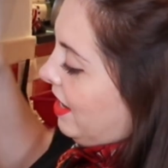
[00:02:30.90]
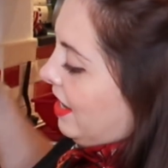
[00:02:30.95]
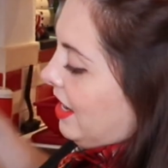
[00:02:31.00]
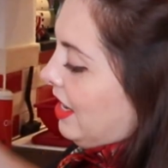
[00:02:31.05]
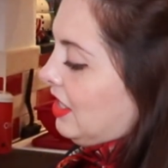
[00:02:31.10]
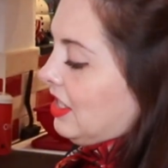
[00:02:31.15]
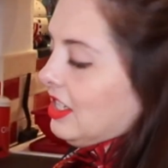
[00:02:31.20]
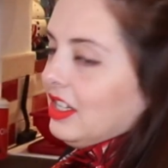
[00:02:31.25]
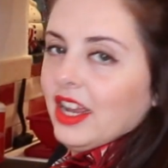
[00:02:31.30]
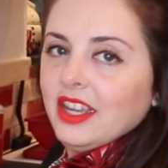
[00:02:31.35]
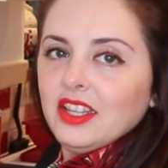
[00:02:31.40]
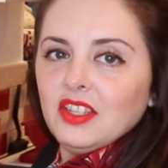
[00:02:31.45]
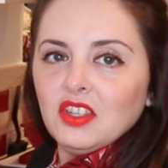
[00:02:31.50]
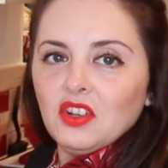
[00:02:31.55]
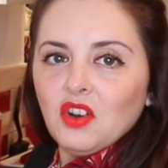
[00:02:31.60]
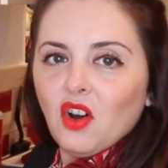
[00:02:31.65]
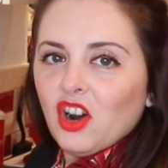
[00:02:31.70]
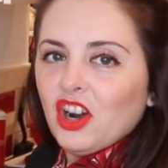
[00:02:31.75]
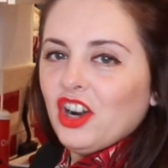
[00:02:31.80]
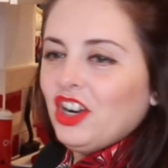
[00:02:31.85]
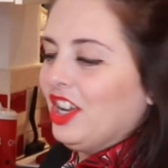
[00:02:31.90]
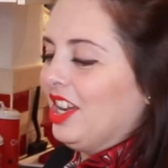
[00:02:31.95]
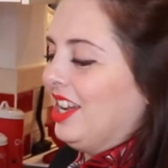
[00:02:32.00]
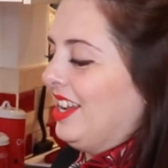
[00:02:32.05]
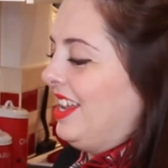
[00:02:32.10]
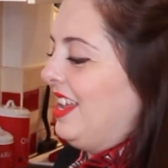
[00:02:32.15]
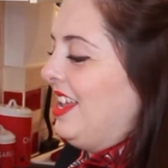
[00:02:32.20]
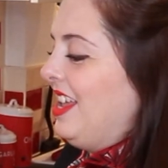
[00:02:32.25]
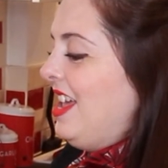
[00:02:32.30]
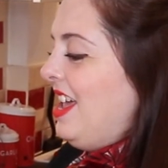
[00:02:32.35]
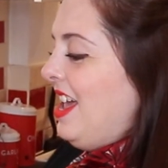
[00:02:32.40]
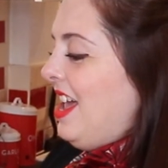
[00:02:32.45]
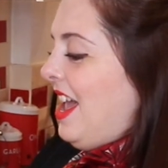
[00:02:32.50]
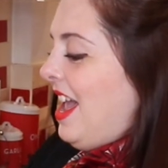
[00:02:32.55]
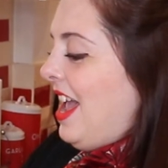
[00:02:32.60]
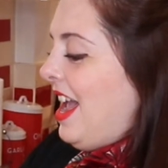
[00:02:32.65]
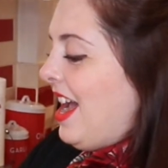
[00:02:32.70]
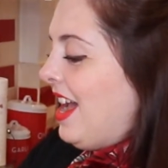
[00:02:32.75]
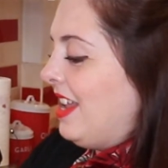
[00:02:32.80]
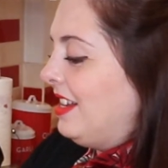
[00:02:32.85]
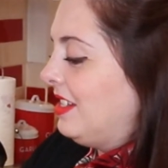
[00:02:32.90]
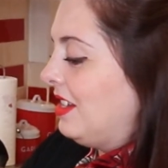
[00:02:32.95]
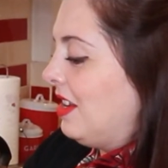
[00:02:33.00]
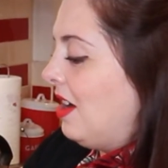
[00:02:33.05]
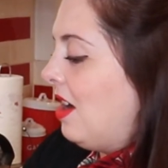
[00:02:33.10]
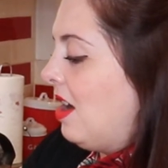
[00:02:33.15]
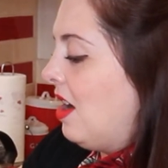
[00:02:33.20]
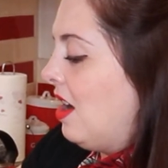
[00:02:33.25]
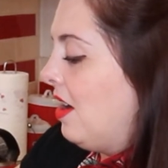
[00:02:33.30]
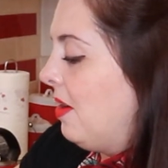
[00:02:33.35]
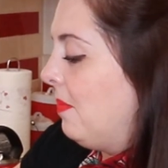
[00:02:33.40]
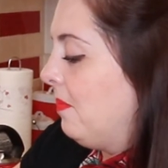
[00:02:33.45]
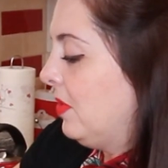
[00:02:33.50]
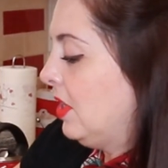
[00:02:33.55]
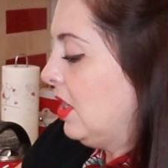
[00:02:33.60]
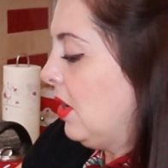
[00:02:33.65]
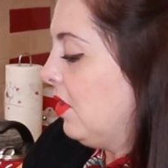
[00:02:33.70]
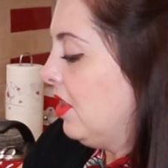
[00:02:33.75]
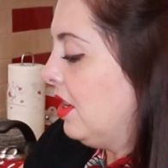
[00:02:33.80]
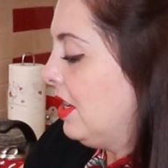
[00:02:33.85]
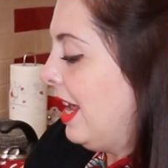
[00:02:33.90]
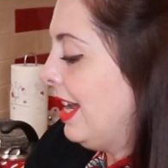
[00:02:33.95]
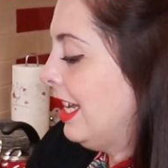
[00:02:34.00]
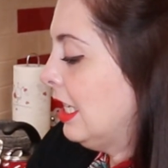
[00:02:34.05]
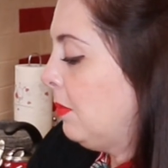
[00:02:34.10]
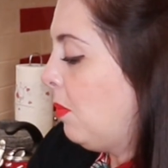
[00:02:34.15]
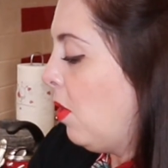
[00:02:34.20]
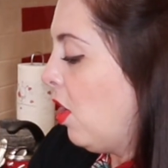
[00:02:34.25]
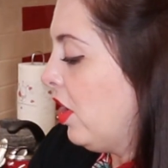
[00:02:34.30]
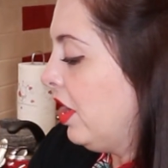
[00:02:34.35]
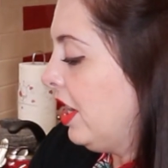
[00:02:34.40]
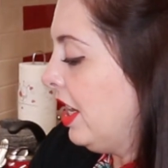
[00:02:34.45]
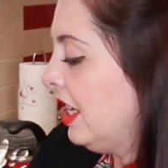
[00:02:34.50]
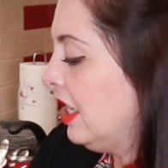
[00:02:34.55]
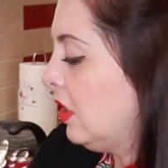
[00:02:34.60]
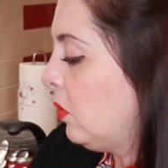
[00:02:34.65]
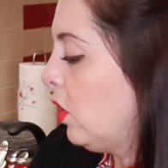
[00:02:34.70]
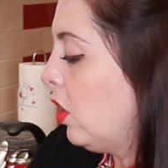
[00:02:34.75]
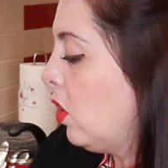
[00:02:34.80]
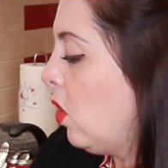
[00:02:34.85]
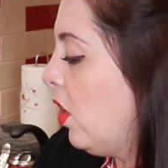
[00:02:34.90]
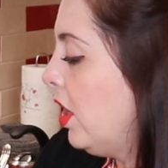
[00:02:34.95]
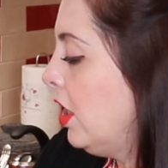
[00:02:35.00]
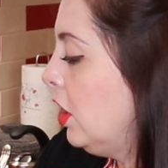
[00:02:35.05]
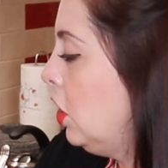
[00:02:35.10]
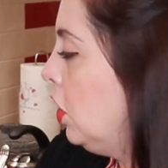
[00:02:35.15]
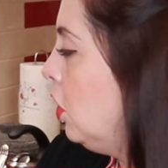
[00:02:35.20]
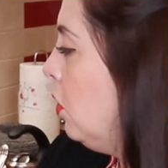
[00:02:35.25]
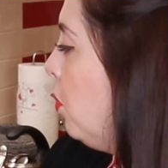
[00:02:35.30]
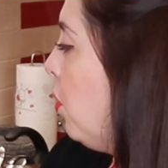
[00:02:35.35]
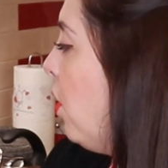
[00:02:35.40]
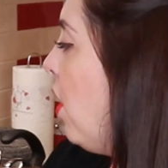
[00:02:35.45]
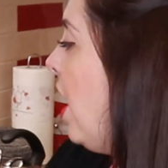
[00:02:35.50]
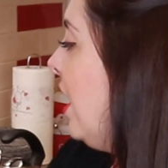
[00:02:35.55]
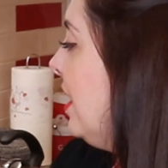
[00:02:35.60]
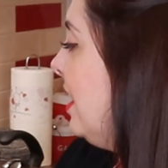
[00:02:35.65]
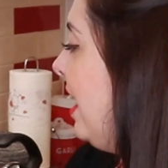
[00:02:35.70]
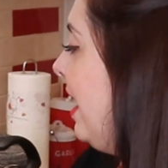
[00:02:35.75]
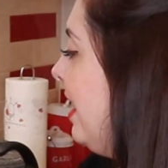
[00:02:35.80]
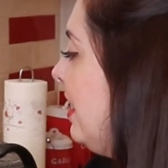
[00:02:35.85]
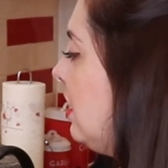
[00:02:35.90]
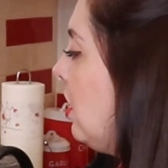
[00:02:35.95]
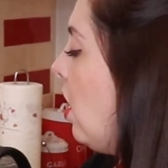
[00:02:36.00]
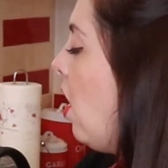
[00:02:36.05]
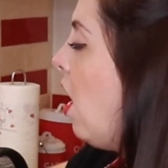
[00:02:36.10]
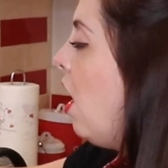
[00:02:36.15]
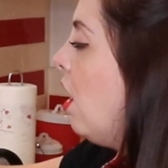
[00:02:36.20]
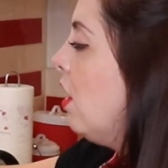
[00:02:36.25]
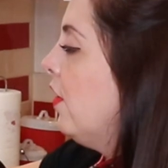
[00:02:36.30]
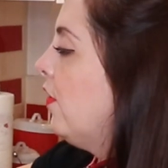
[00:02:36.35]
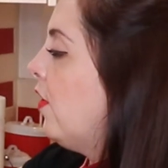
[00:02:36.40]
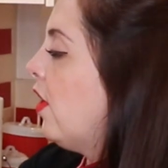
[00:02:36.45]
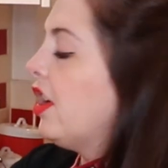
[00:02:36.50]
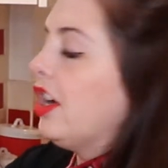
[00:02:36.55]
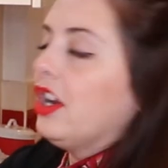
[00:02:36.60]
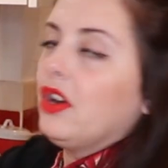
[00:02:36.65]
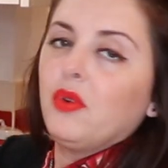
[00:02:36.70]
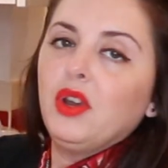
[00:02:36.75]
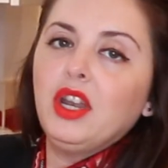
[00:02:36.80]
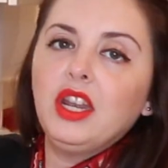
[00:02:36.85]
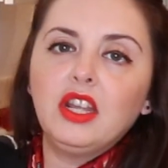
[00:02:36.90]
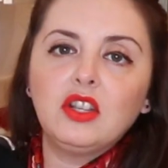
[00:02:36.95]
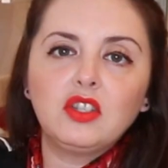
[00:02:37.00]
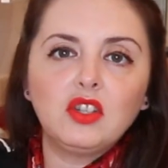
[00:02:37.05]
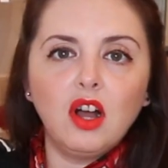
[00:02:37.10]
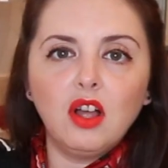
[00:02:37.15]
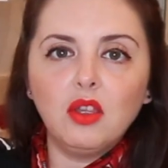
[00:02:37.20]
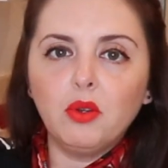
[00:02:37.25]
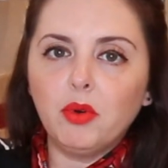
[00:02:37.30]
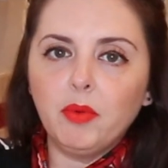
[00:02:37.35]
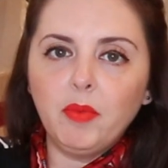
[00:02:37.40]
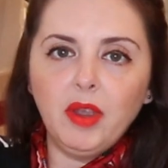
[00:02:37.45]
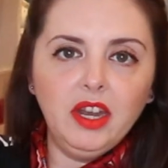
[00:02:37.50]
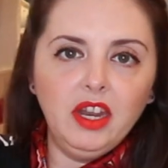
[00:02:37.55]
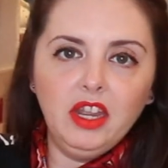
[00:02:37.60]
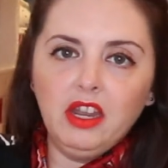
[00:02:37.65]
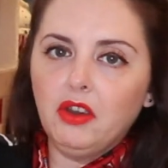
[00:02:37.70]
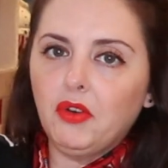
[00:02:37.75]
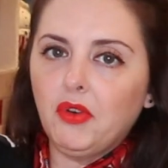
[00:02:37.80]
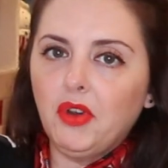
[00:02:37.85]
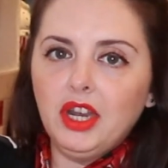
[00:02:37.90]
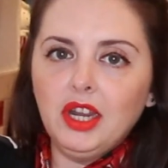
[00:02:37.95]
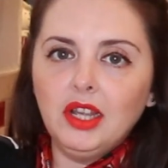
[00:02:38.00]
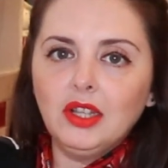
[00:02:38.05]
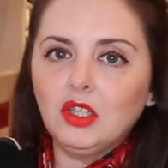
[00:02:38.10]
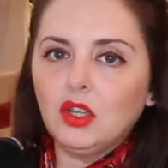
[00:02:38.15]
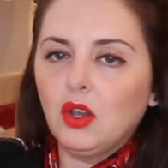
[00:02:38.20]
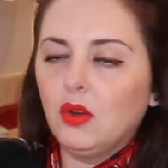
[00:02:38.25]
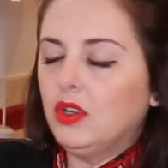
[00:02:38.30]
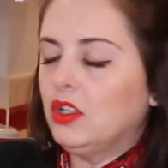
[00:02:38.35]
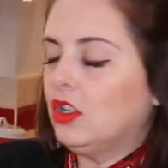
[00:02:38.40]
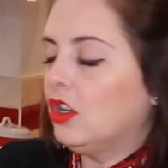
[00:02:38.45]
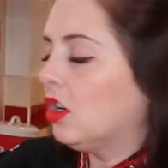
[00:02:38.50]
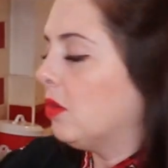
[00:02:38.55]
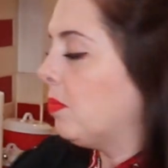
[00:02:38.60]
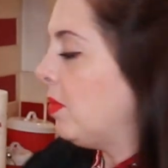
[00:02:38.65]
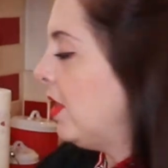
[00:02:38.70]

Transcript: It's nice and hard. And so the next part is we're going to process all of our ingredients. All the remaining ingredients go into your